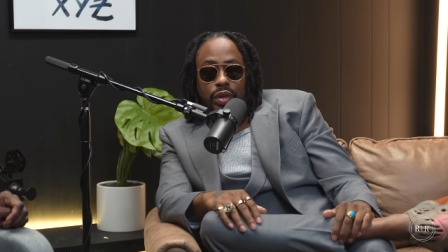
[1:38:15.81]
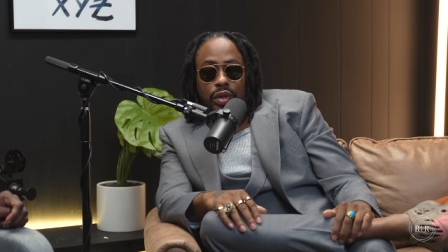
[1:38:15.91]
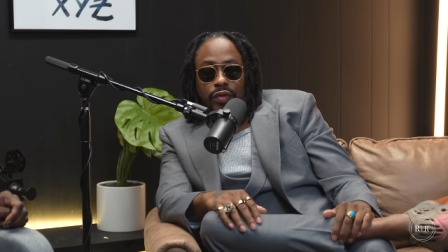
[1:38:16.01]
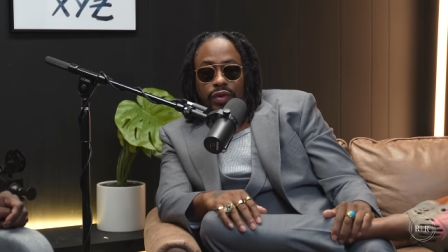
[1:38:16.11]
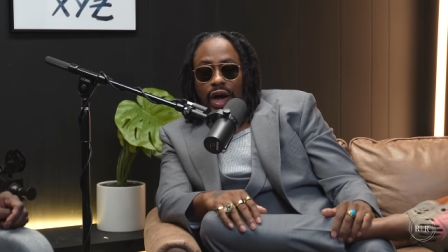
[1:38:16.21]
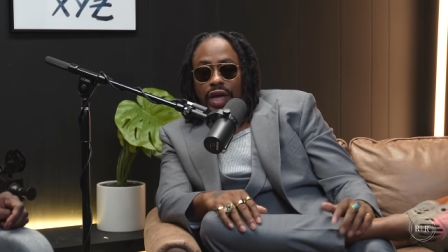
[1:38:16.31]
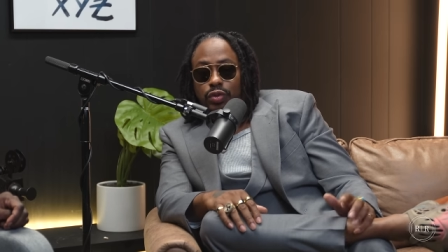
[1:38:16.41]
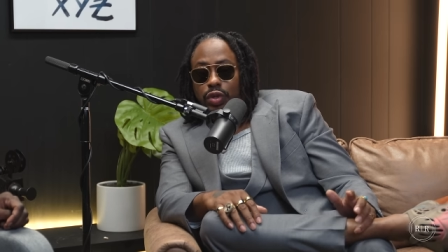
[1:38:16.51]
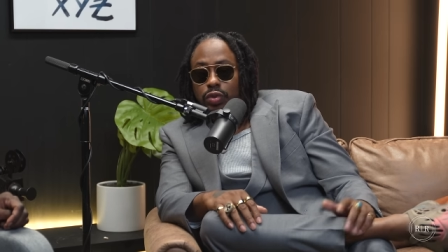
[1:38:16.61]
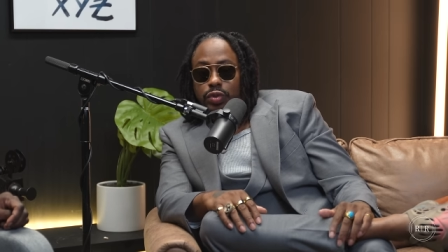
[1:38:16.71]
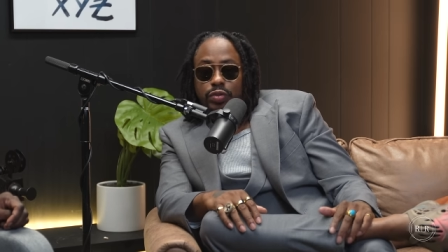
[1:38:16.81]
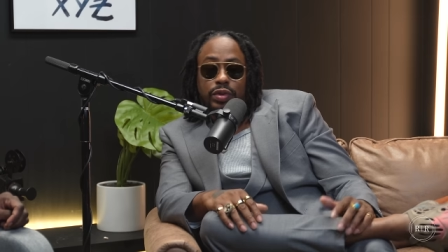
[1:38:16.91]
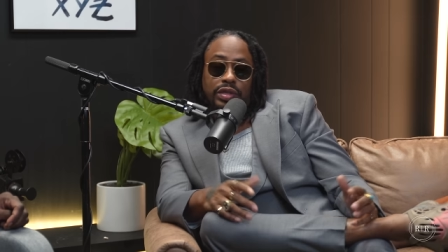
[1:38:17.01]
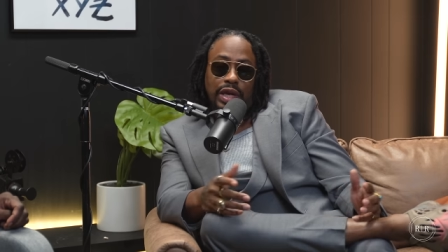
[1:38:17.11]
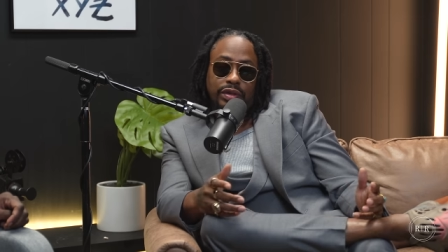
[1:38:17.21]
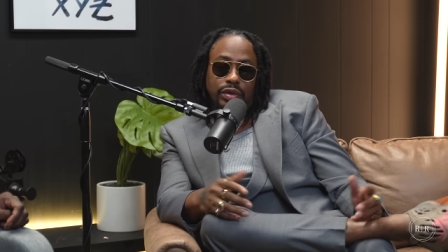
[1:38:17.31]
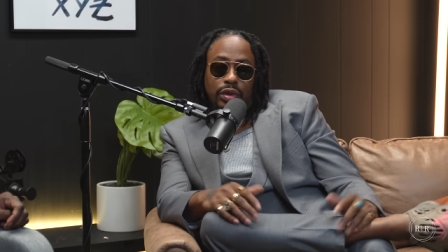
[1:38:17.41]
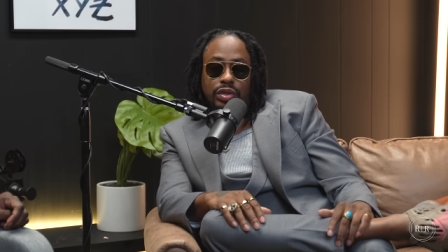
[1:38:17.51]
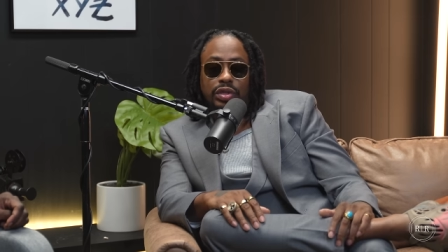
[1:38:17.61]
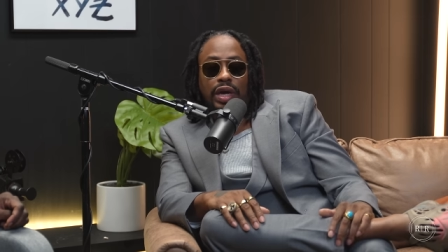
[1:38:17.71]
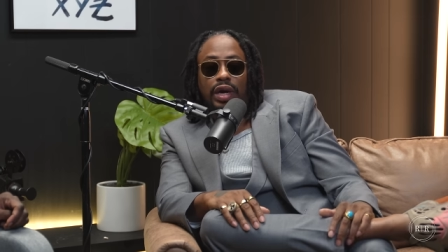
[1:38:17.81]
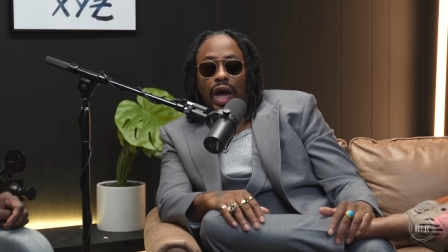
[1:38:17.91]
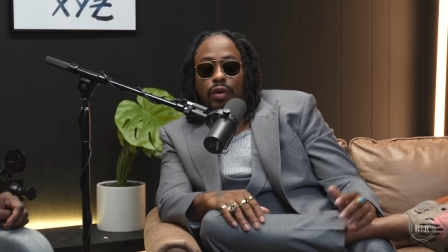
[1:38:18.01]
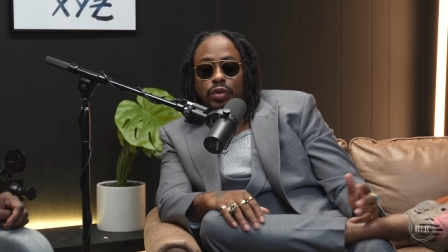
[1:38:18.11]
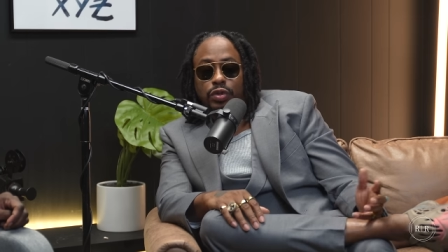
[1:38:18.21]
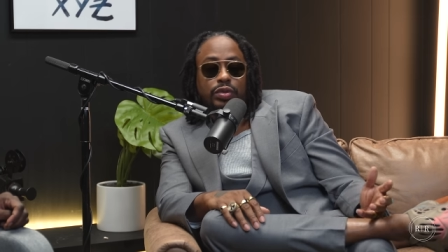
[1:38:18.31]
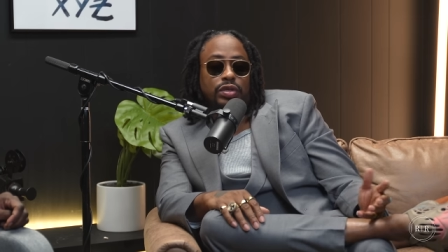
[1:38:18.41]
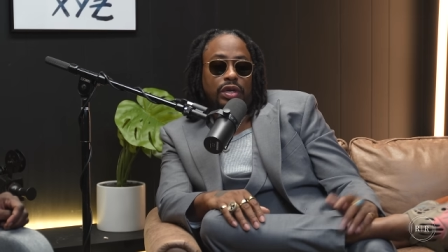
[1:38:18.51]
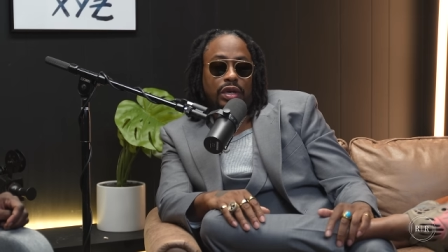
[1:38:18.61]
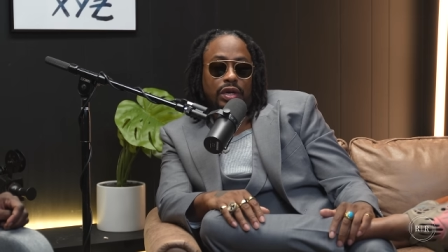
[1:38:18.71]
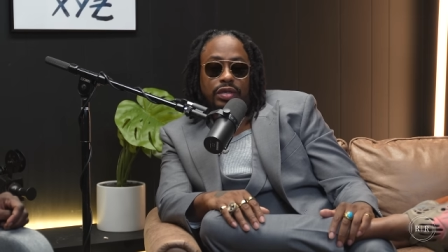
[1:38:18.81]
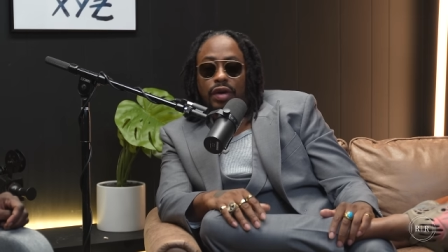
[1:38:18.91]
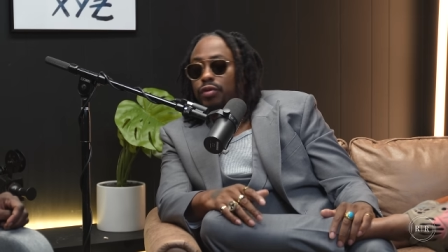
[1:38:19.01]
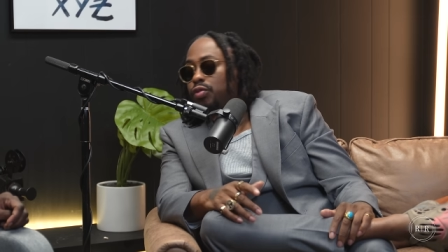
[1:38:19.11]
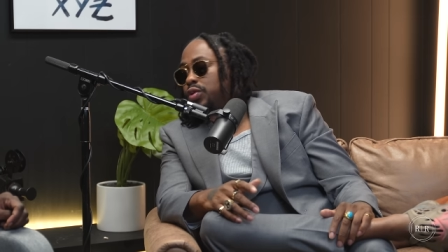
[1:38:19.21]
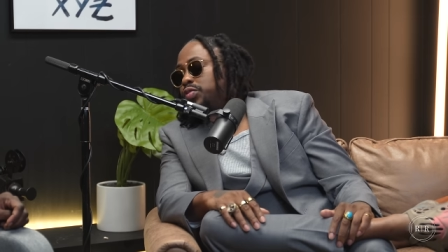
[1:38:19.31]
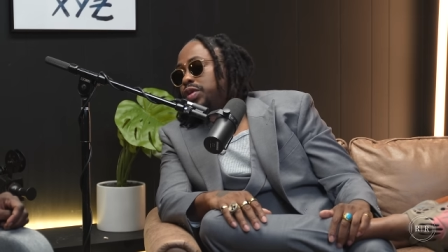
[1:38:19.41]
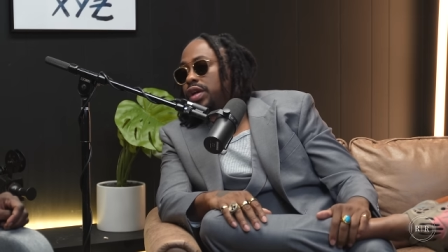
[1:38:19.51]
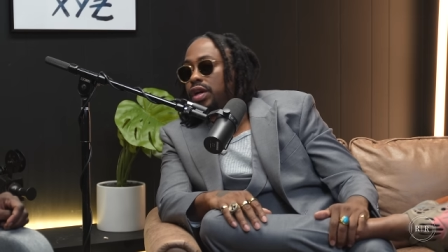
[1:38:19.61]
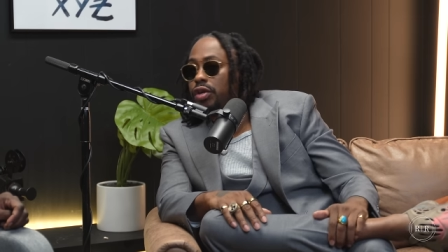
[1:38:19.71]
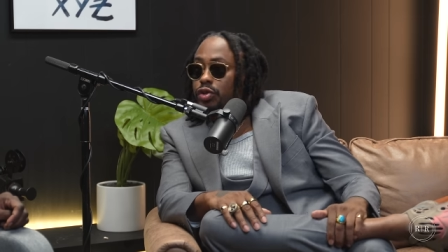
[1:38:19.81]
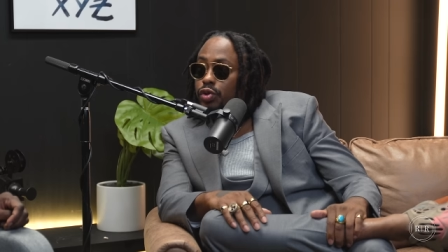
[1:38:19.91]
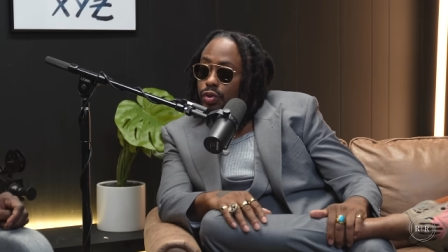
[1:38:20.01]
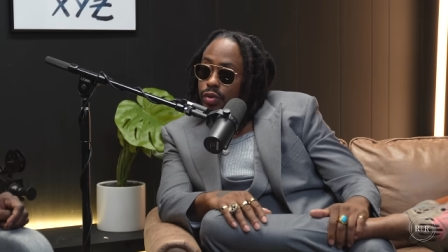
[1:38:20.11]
of God's whispers, because I, you know, just like God whispers in your ear, the devil can whisper in your ear too.